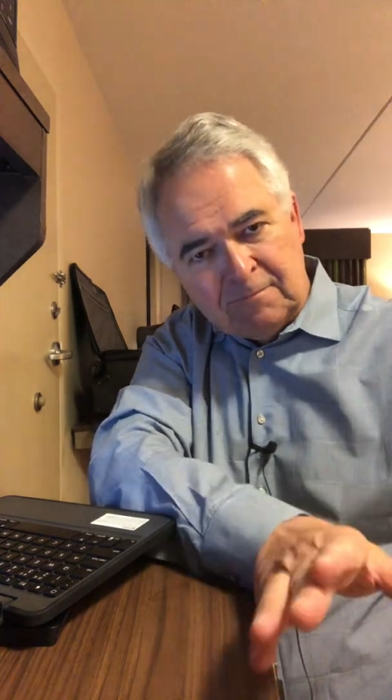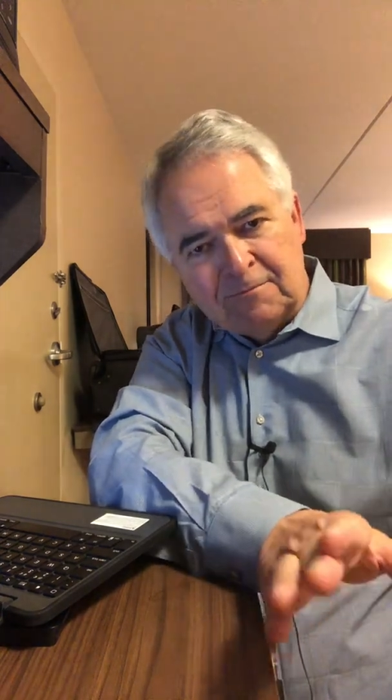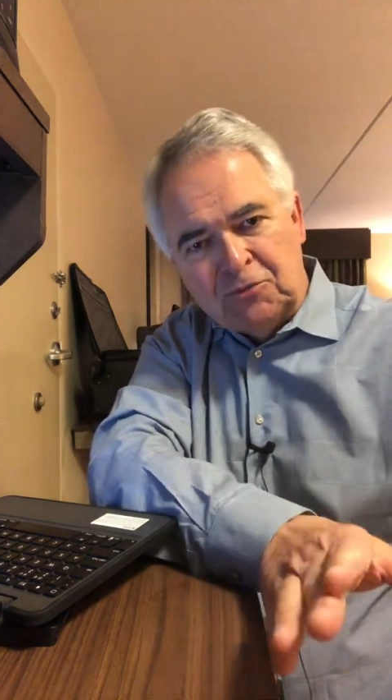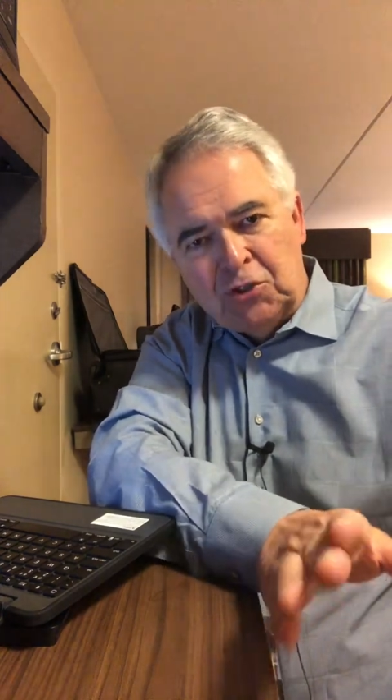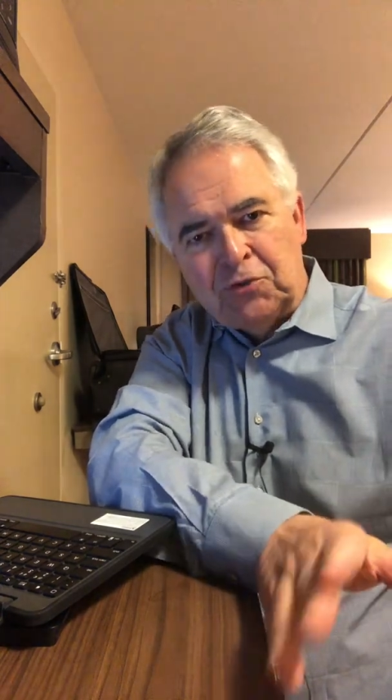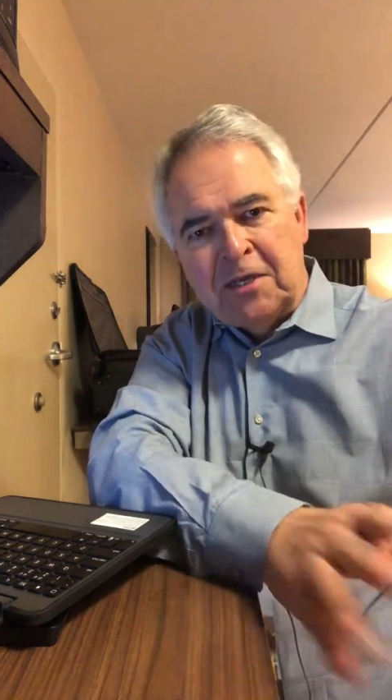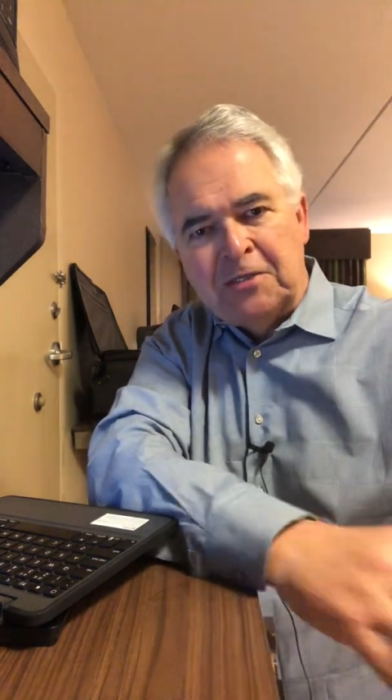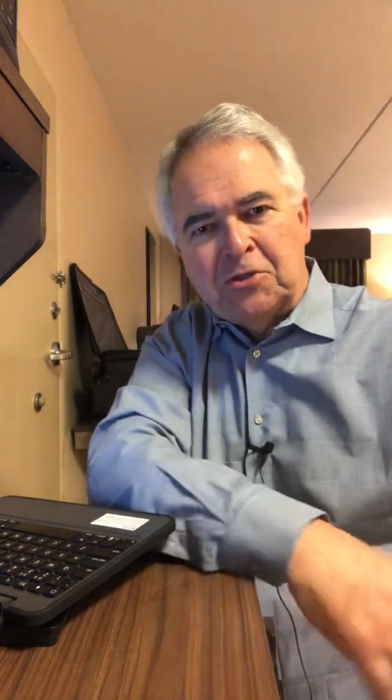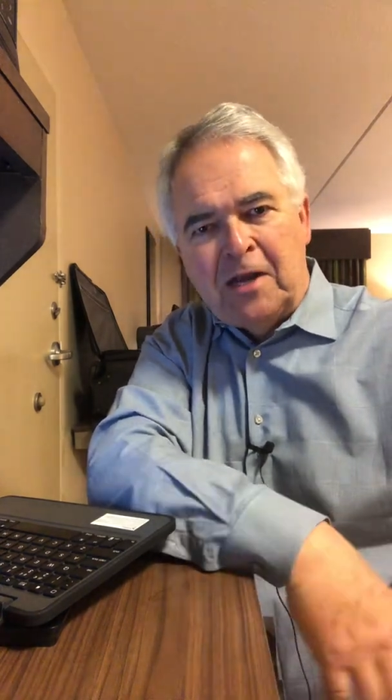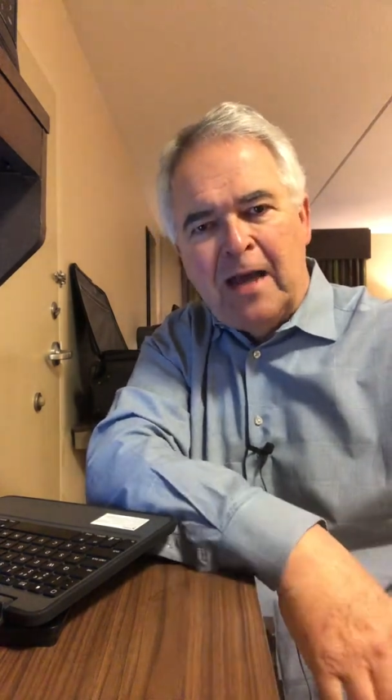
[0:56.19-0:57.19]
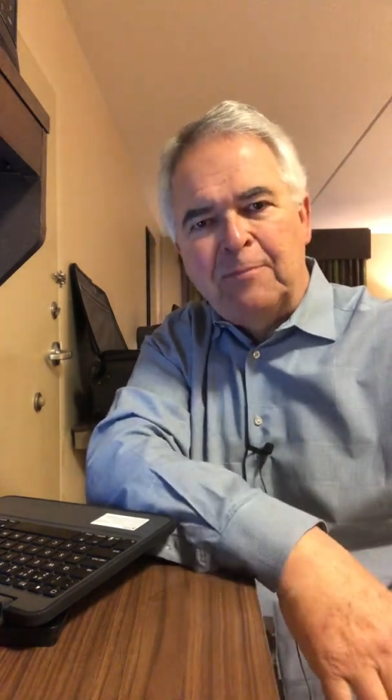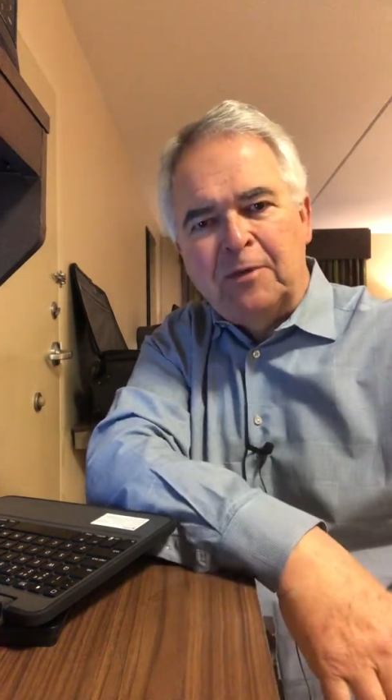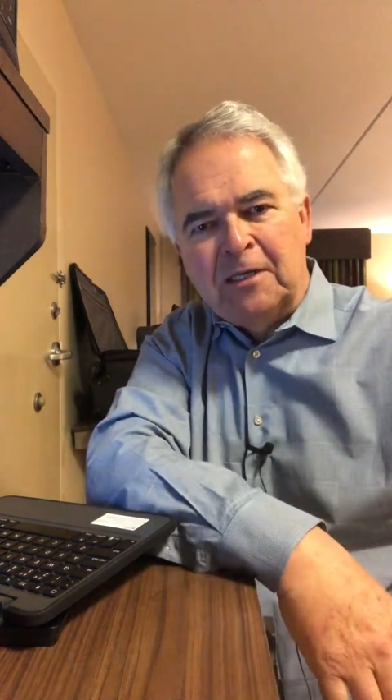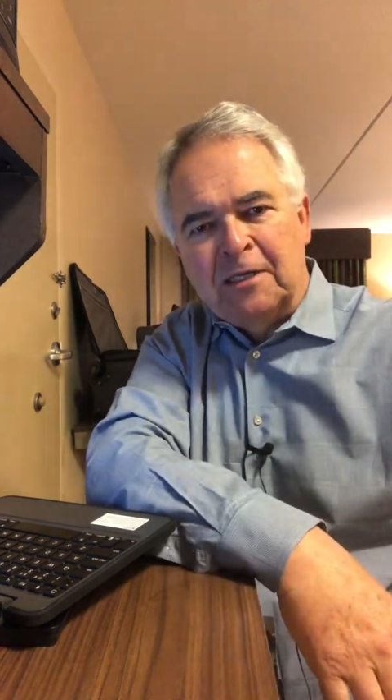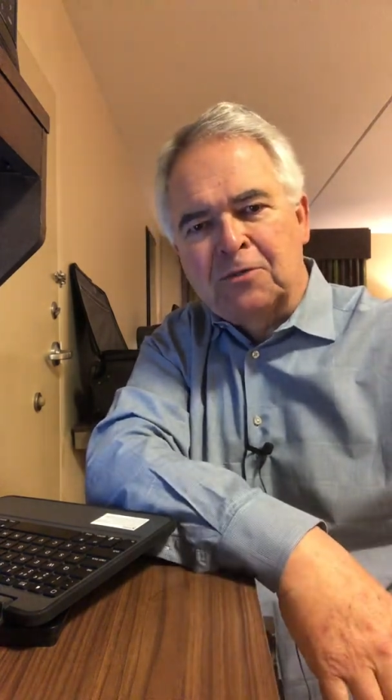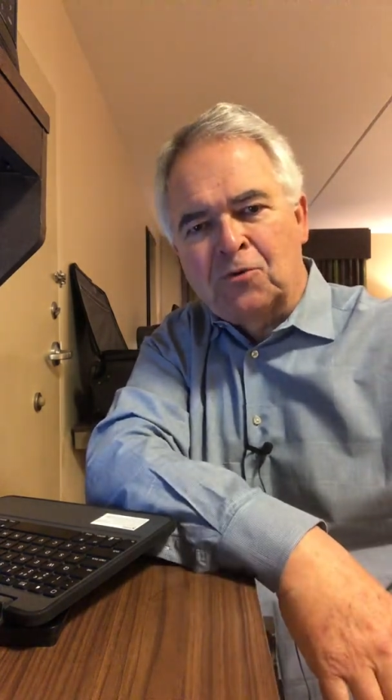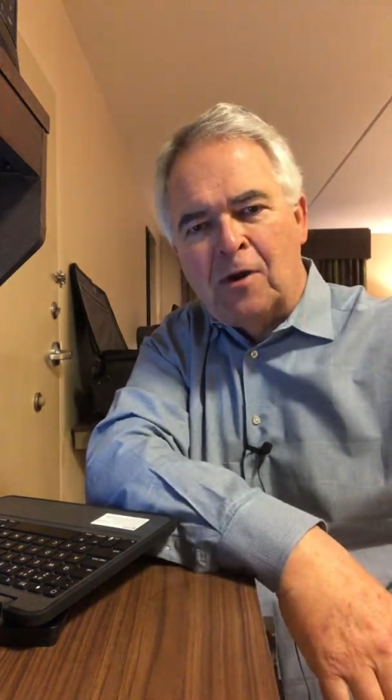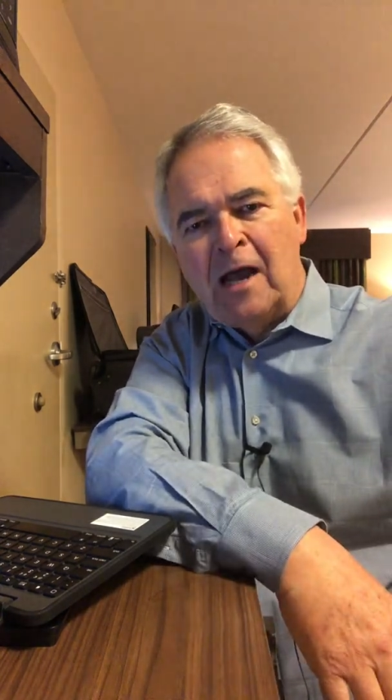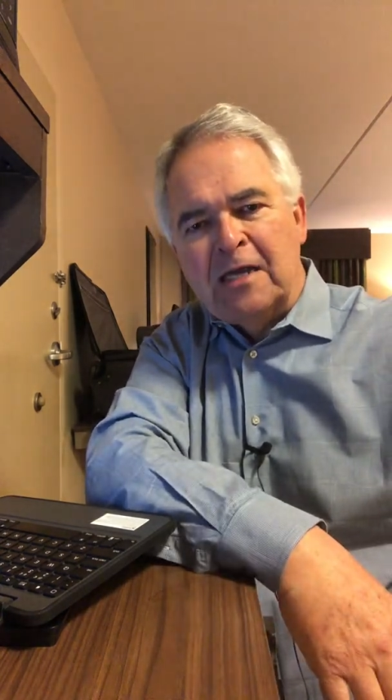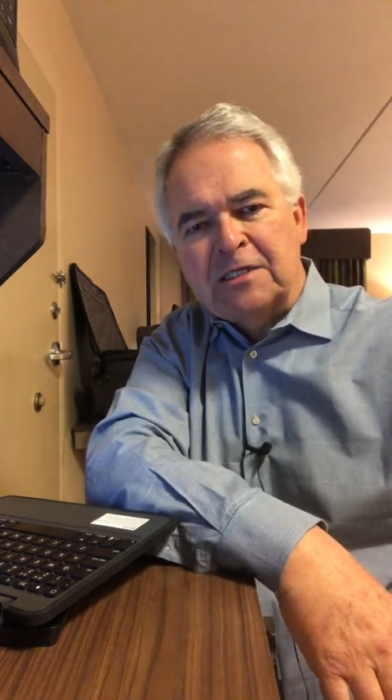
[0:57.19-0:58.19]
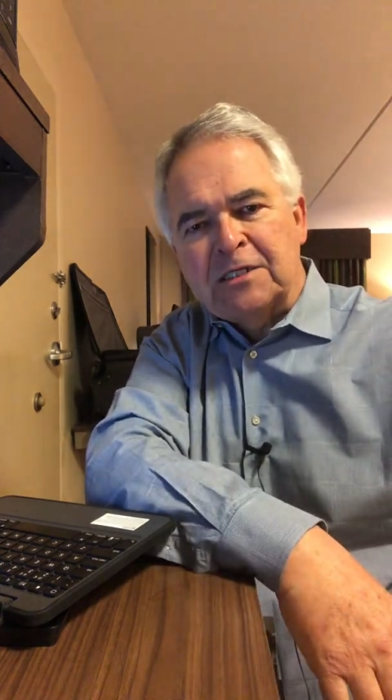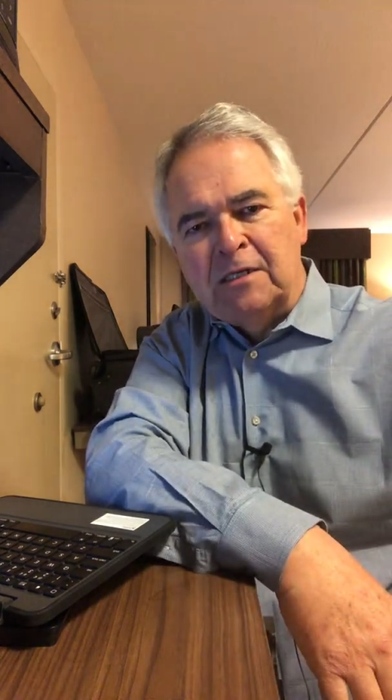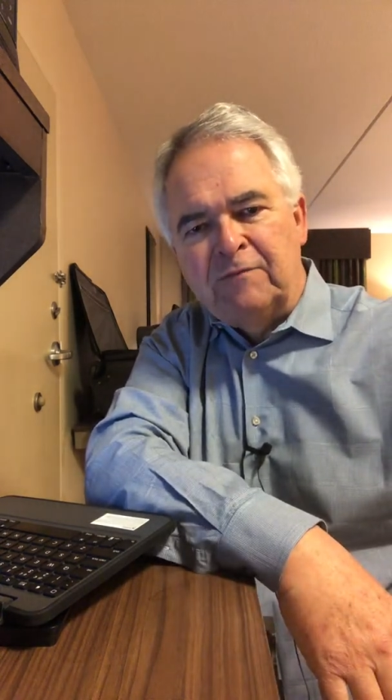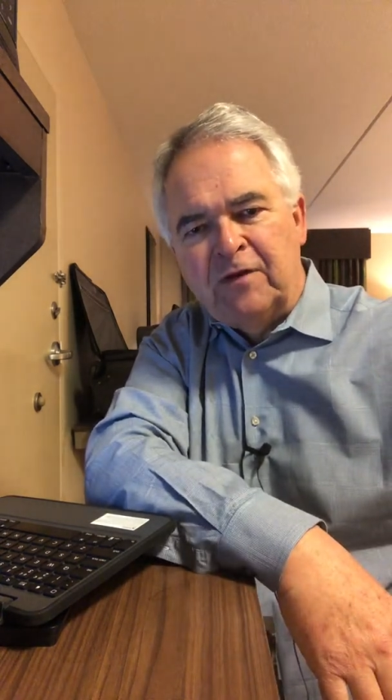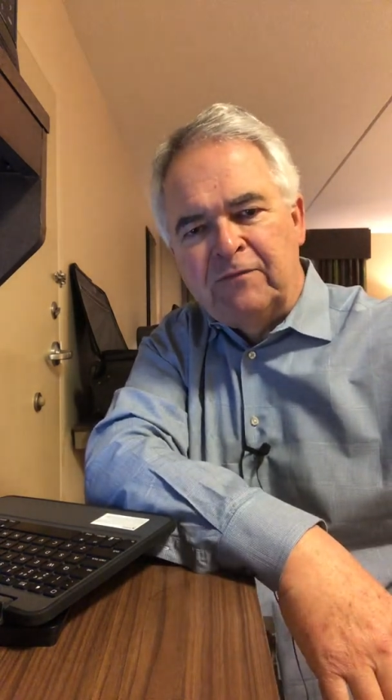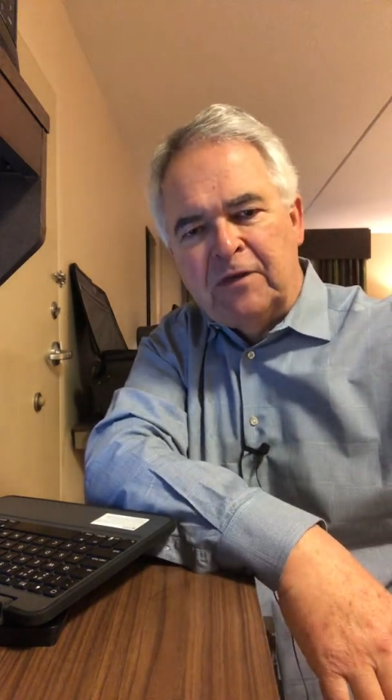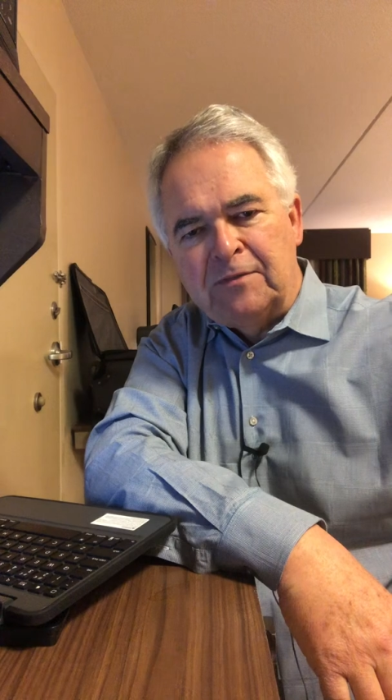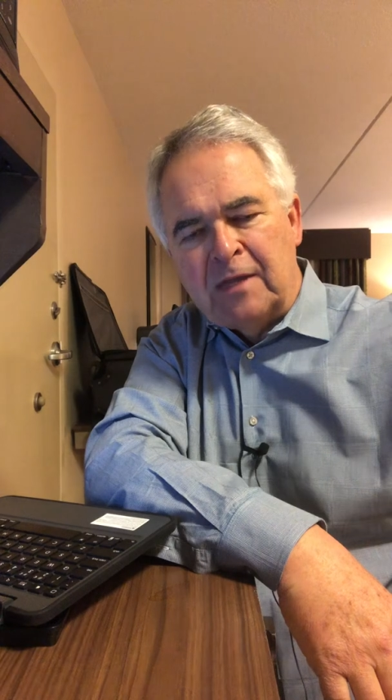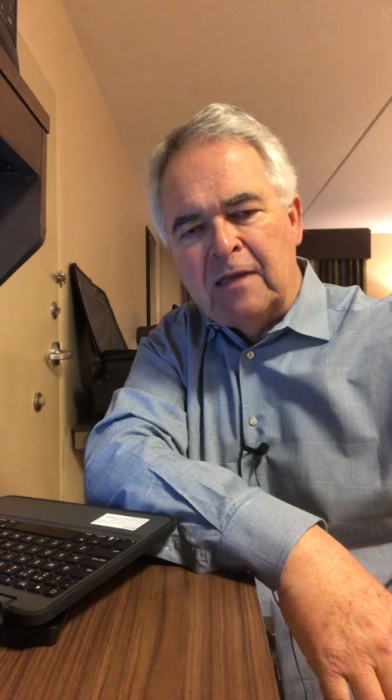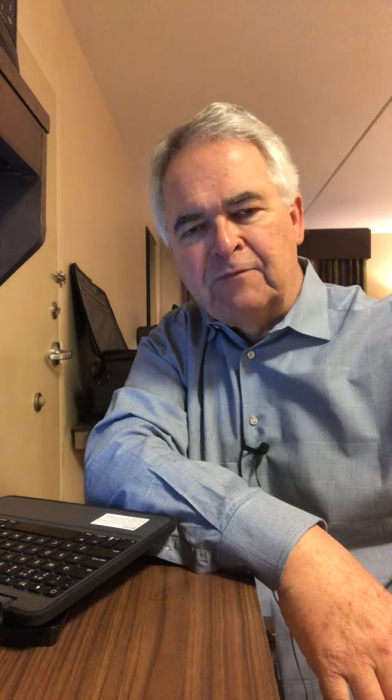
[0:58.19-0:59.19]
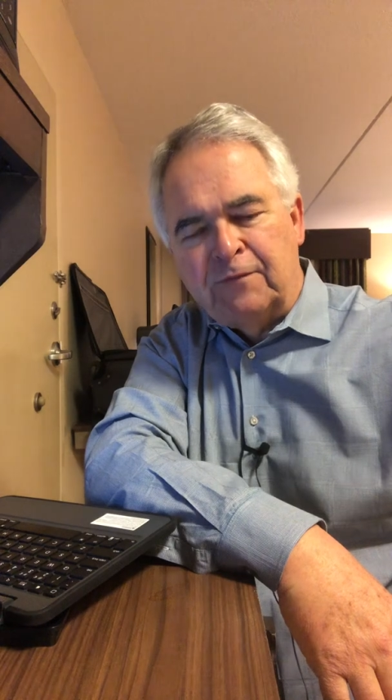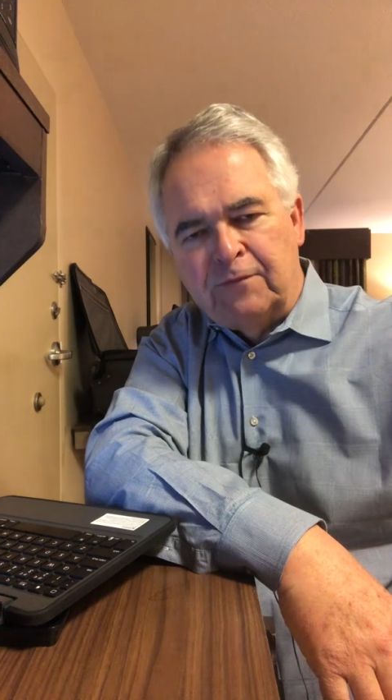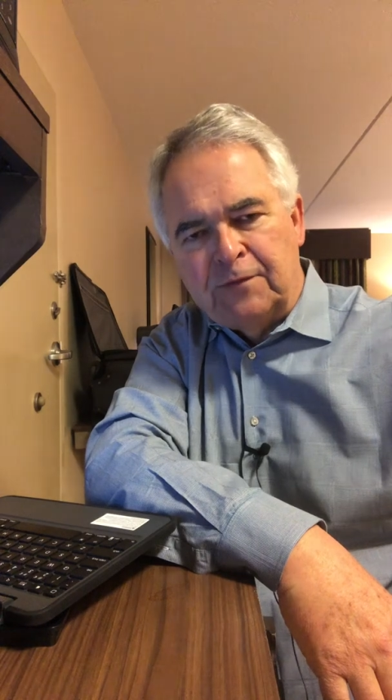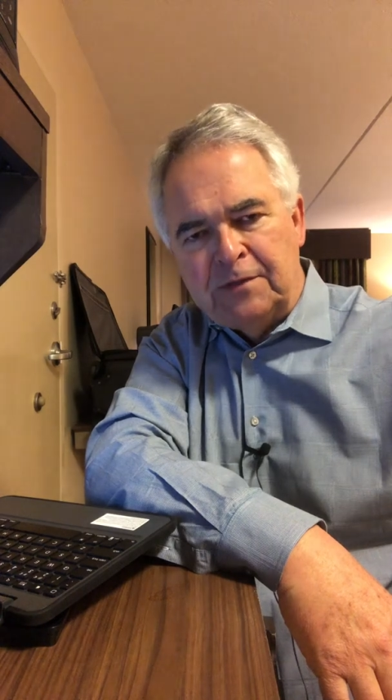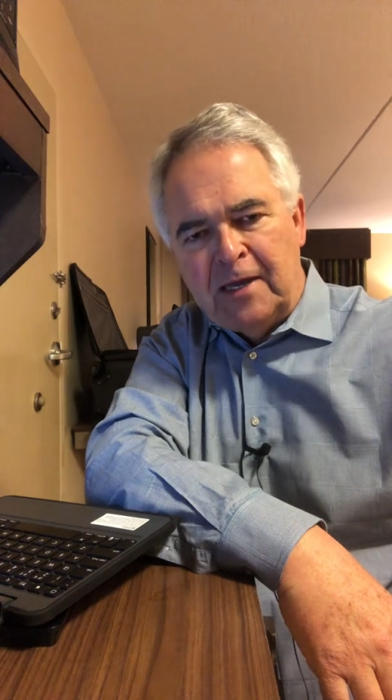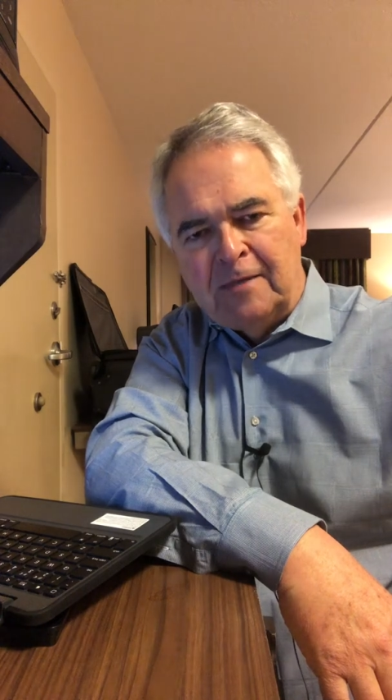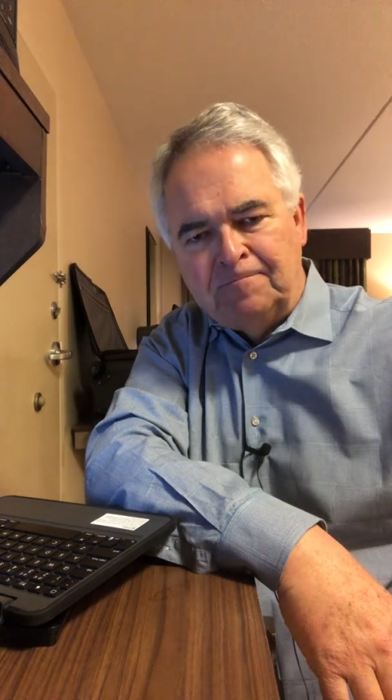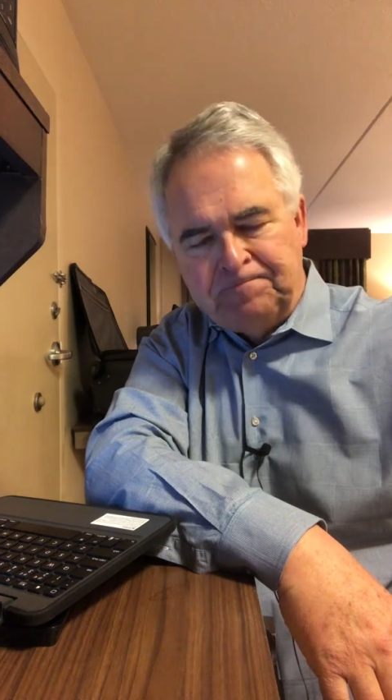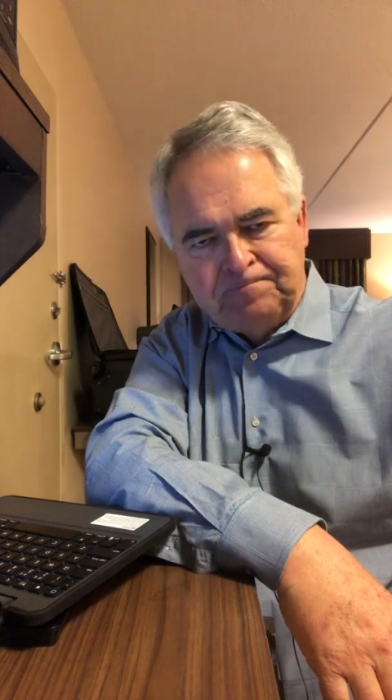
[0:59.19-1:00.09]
good things are happening in Christ. And I'm very, very thankful for that.